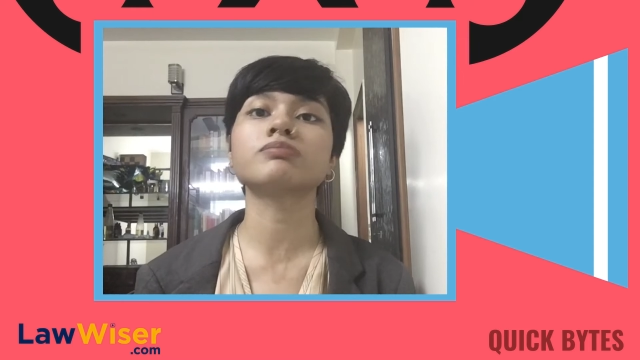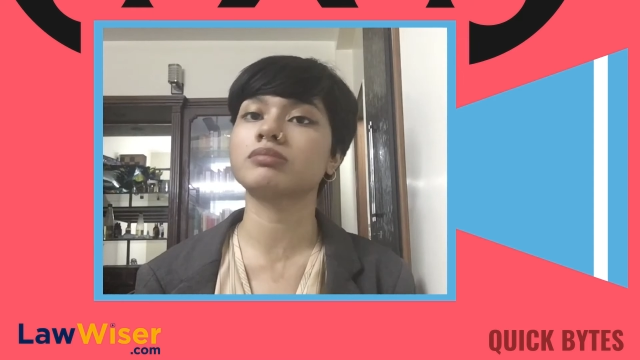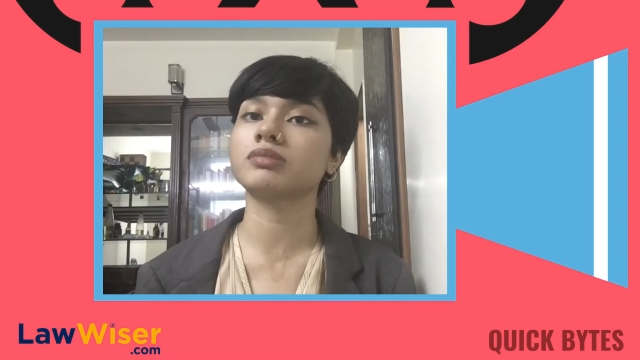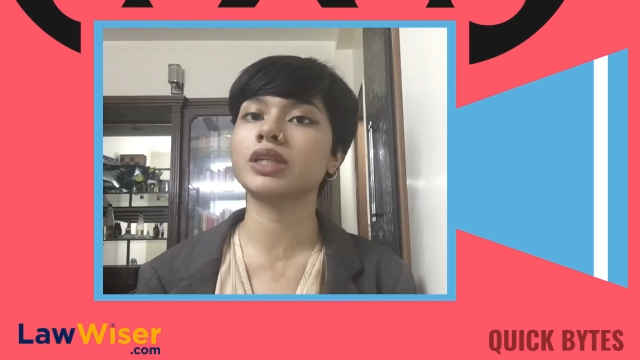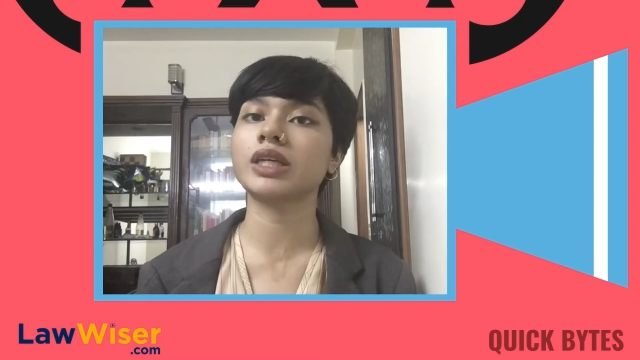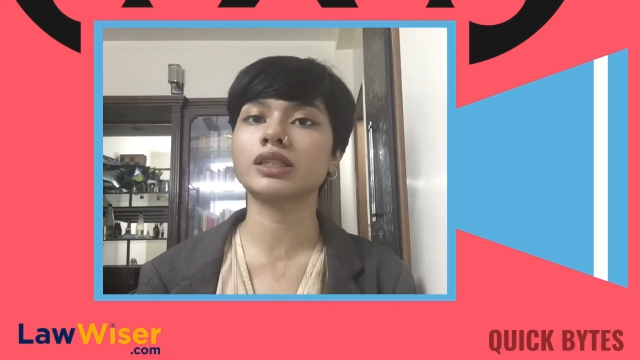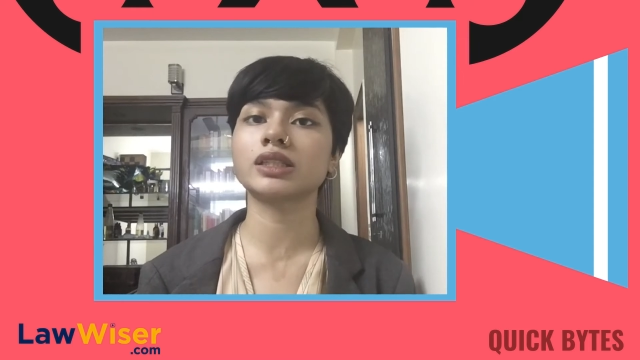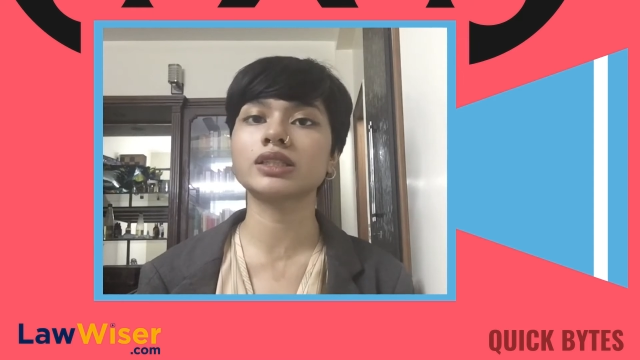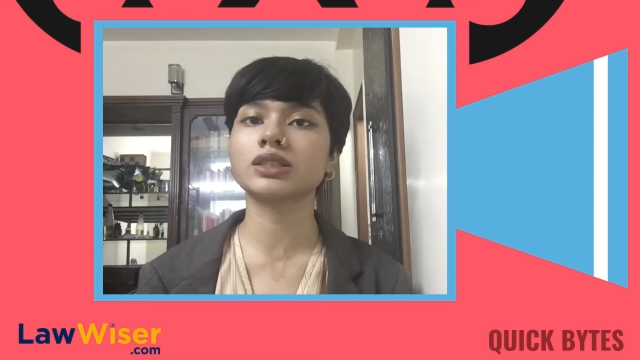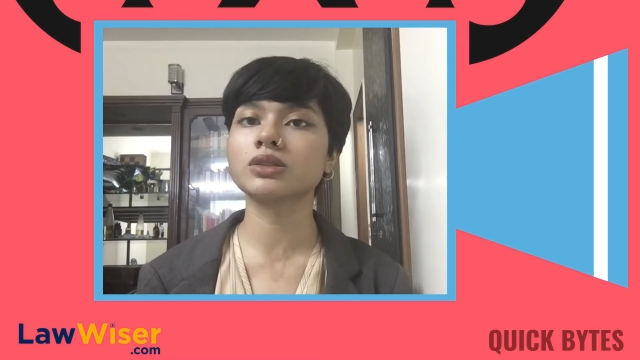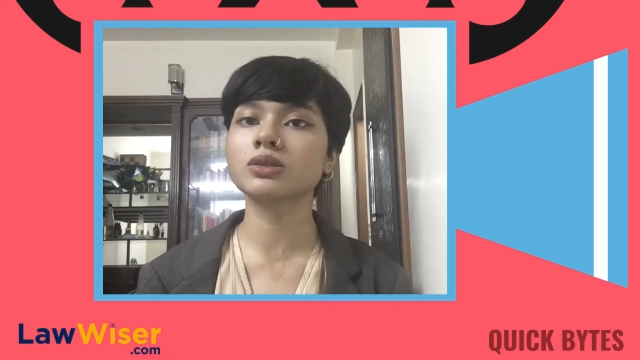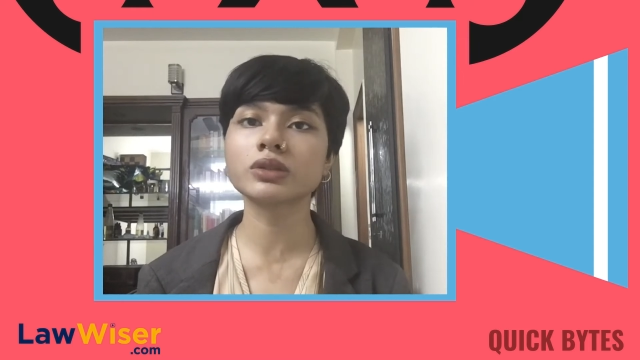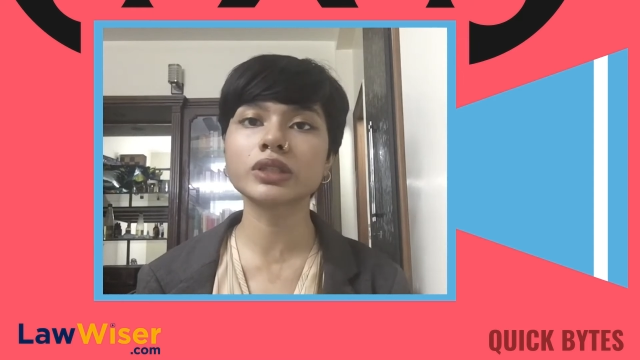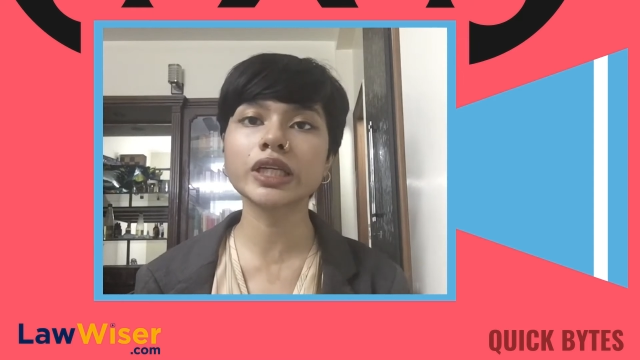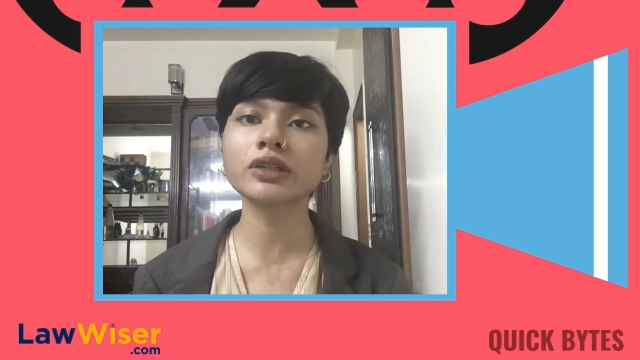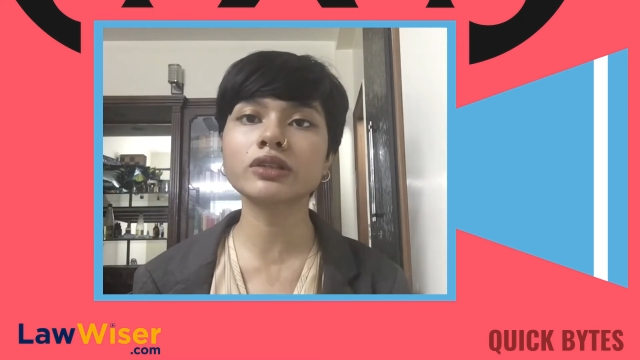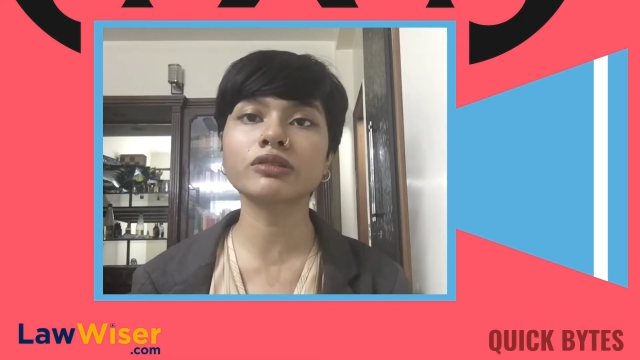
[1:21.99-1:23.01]
there is no
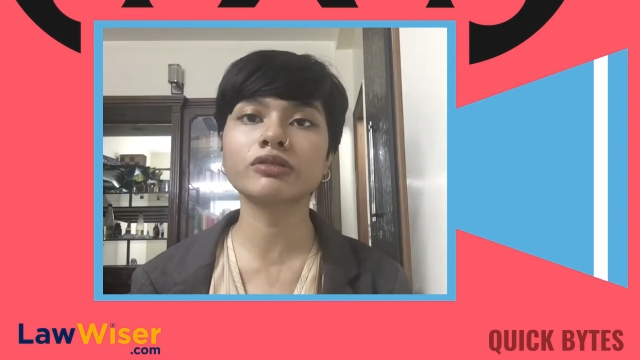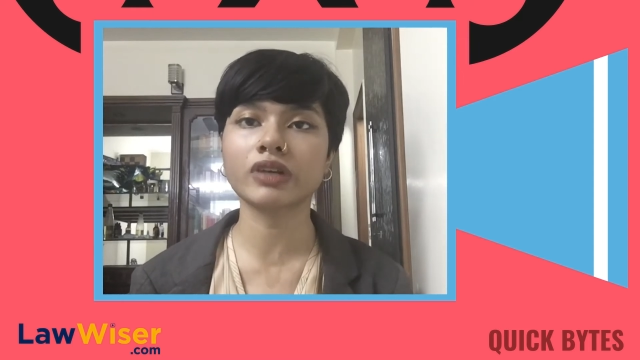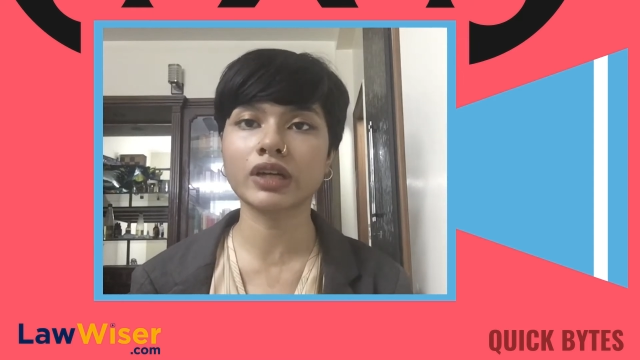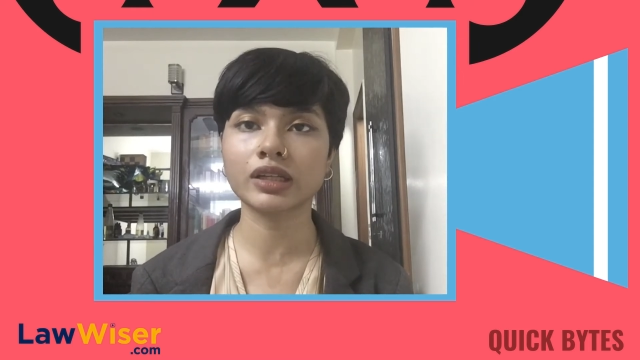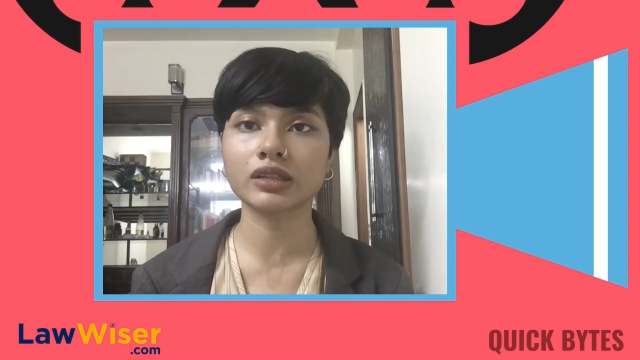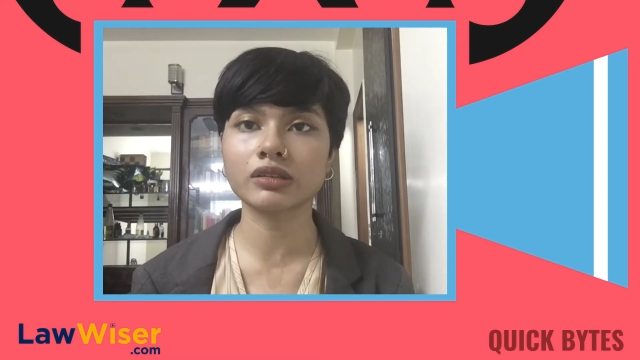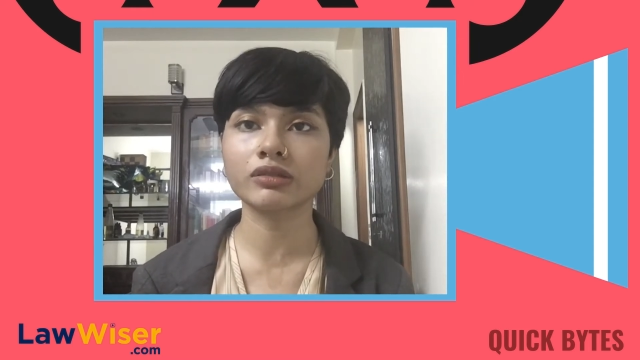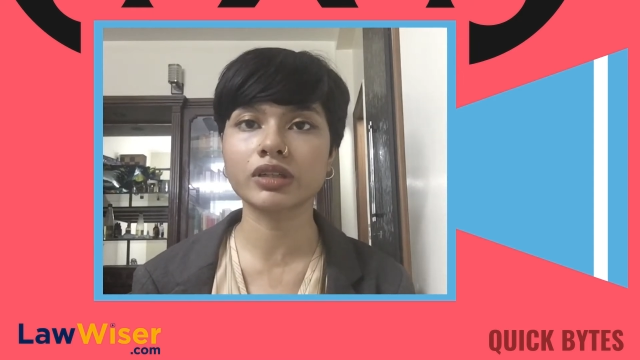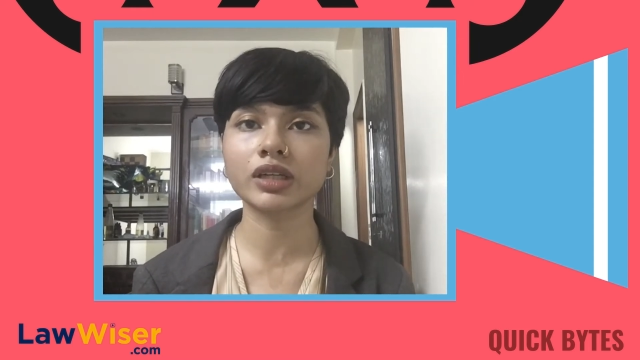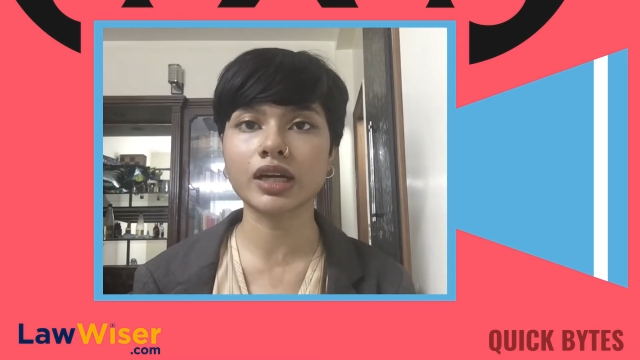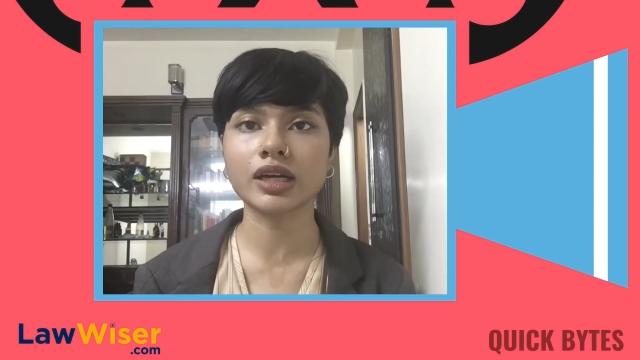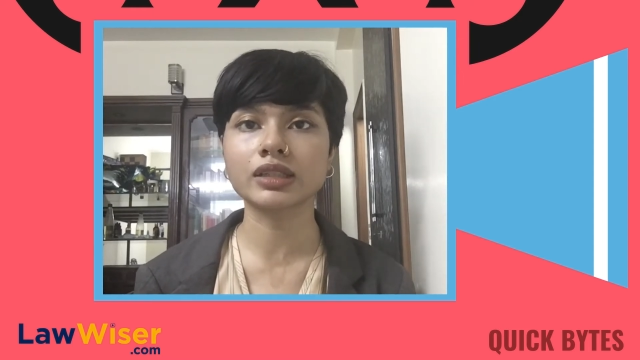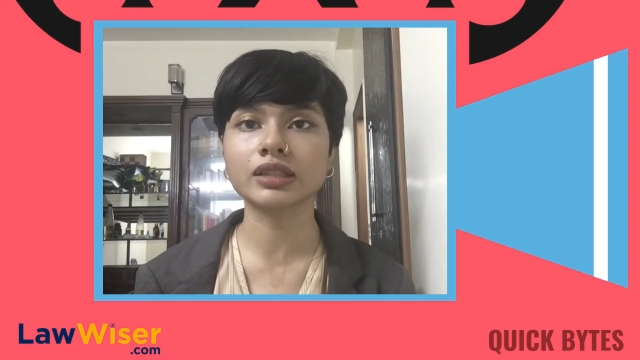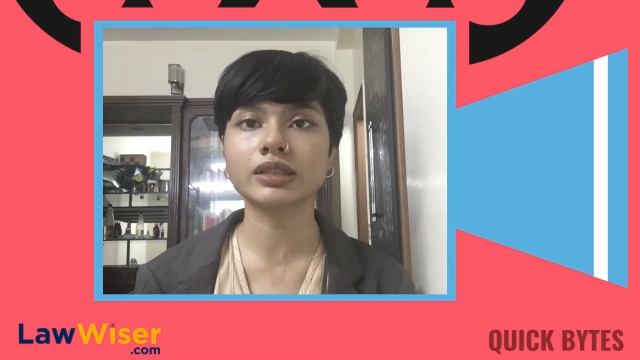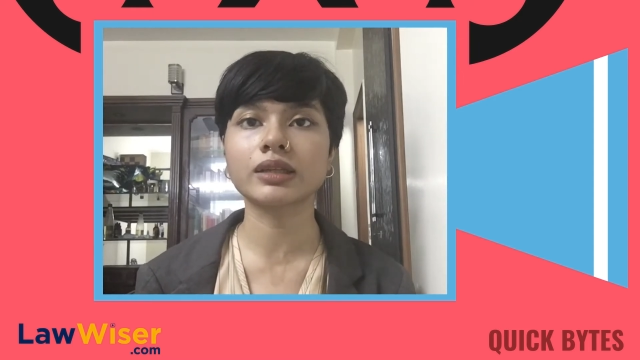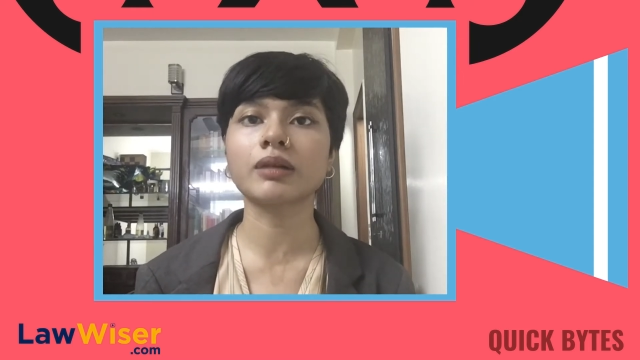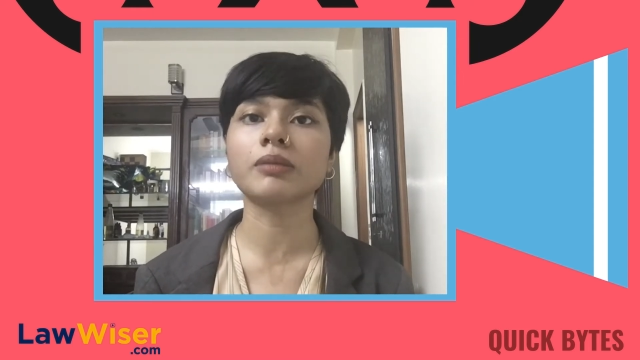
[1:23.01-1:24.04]
need to file a
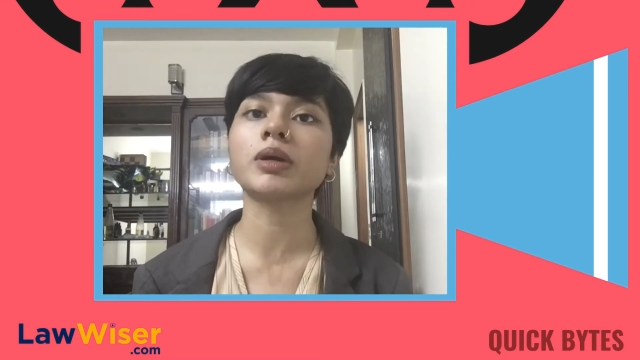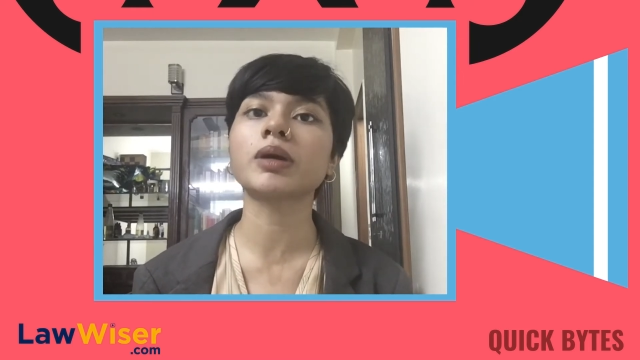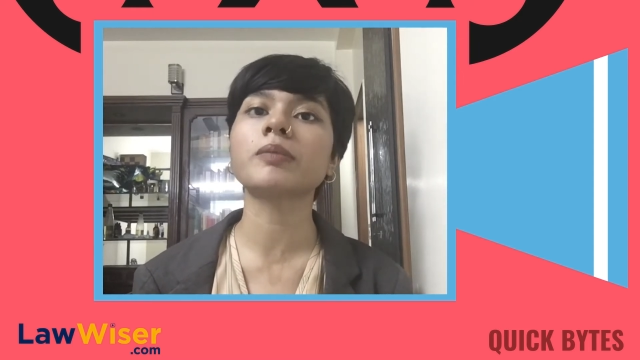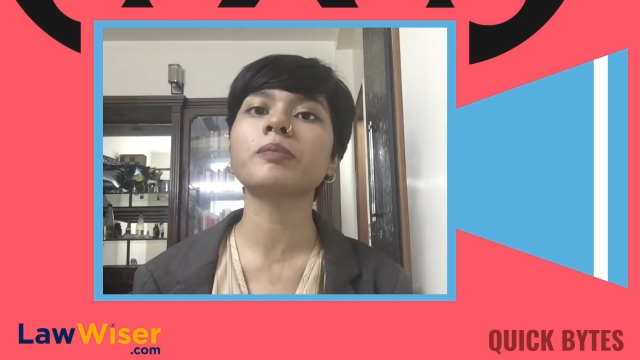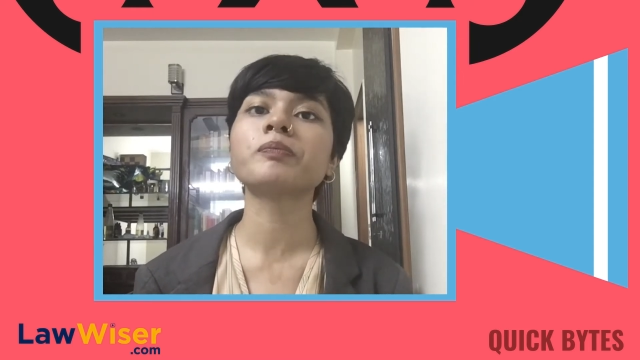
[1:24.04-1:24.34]
Vakalatnama.